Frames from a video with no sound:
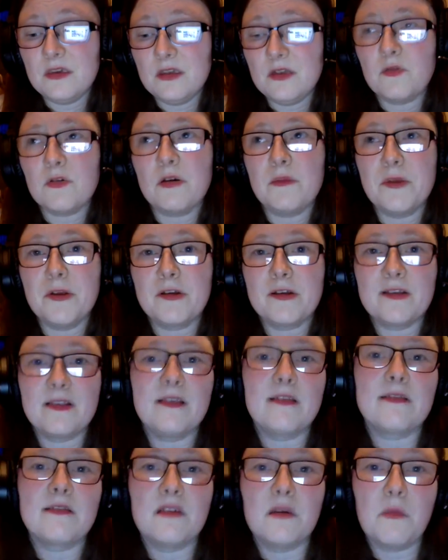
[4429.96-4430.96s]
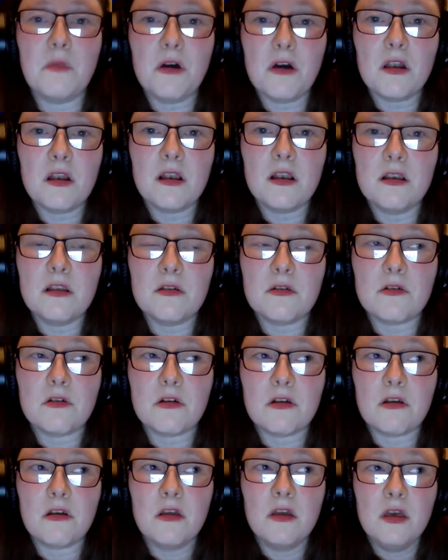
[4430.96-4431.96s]
you know, America's Next Top Model
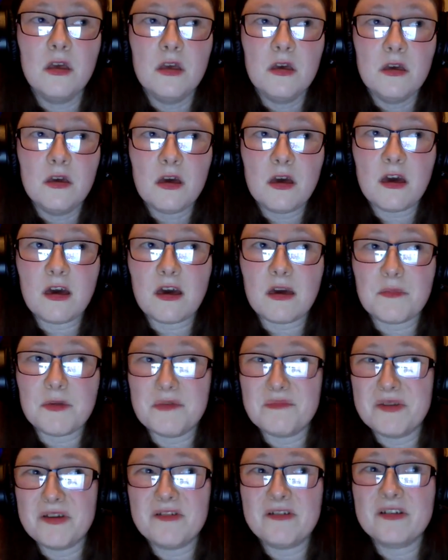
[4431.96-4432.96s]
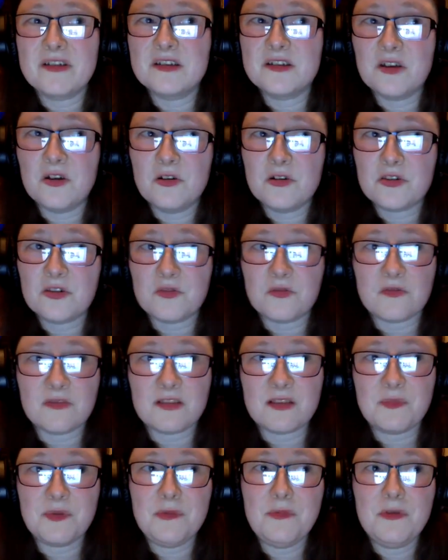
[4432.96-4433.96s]
or um, American talk
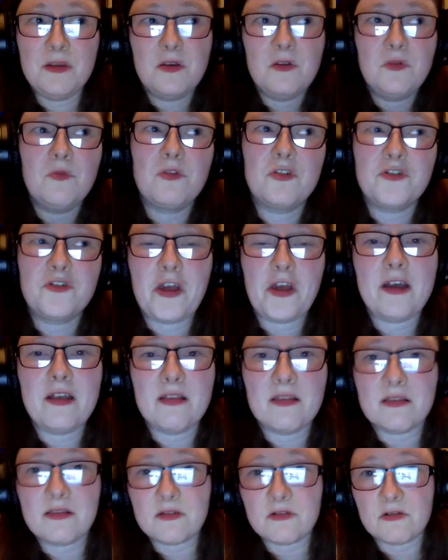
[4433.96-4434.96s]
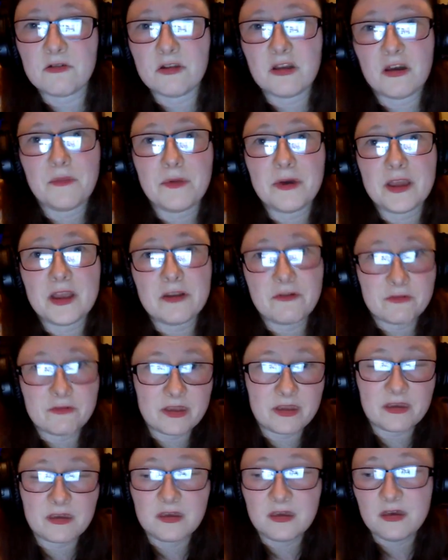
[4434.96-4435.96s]
shows. Like, people who were trans or non
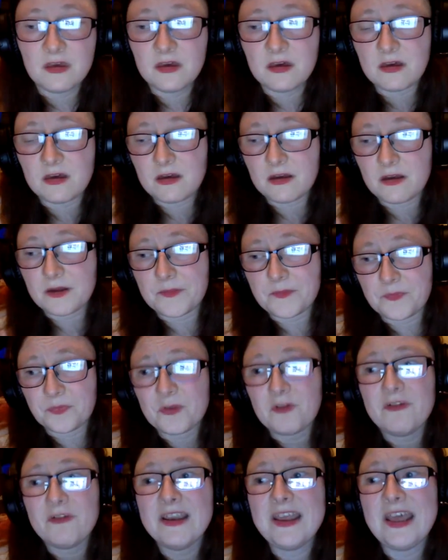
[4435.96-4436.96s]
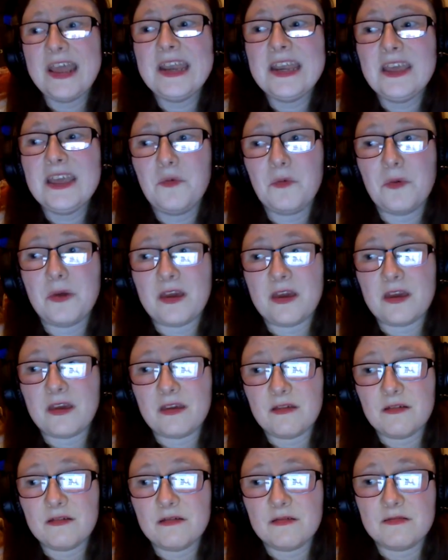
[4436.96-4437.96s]
binary um, or in any
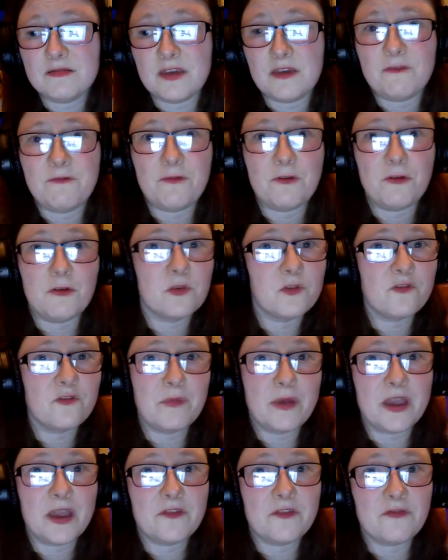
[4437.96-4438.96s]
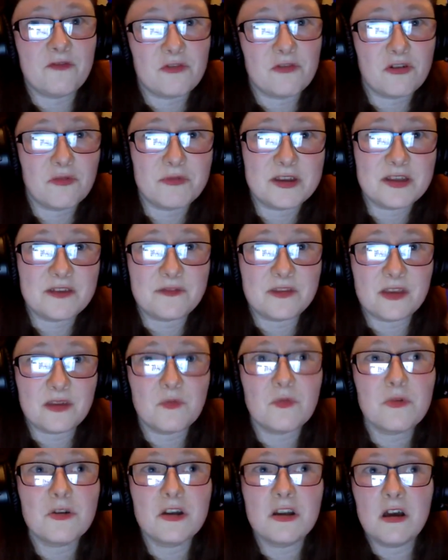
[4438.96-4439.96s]
way diverged from
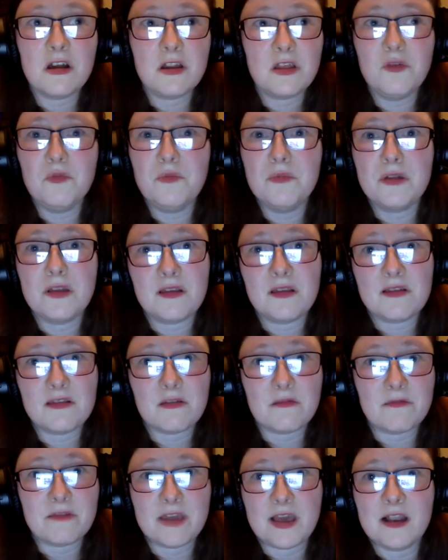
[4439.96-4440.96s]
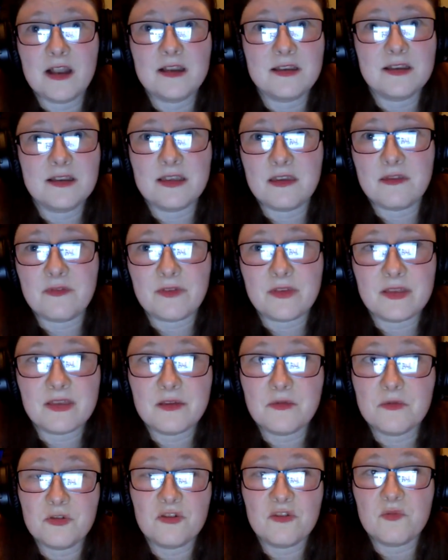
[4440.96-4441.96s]
heteronormativity were not humanized on reality TV.
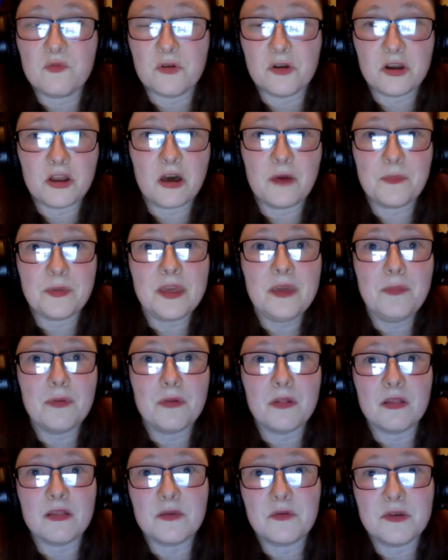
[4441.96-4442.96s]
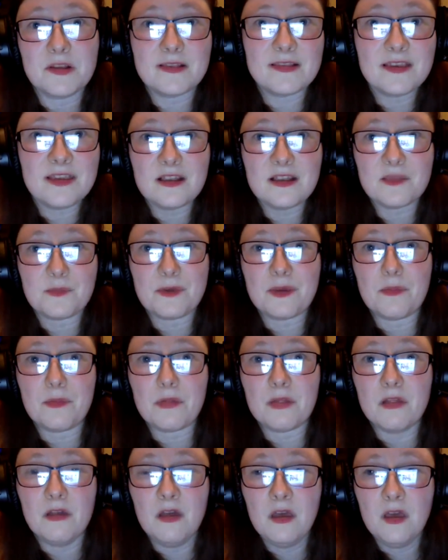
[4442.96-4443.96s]
were just were not people, they were not seen as
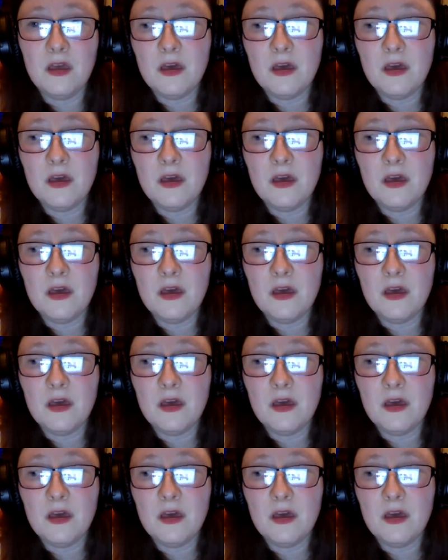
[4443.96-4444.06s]
people.